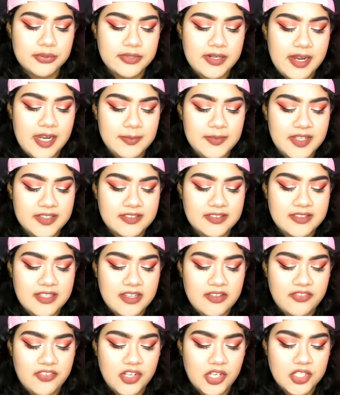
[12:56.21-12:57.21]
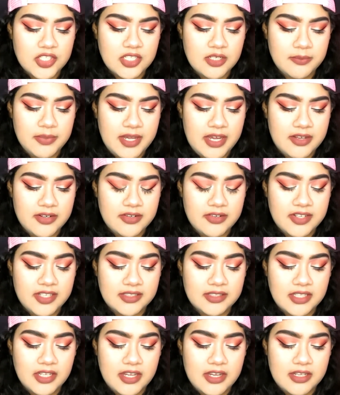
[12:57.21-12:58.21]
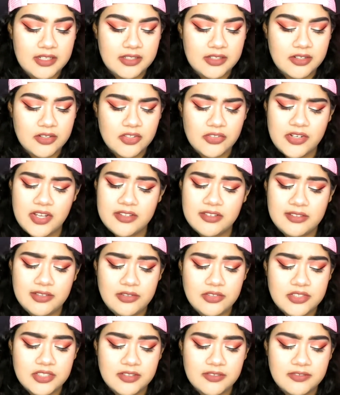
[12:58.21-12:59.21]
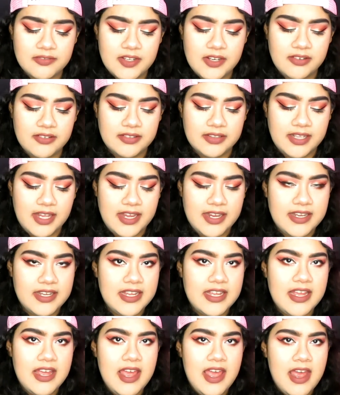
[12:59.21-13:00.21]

Prime and Stay Finishing Powder in the color Translucent Fair and Light.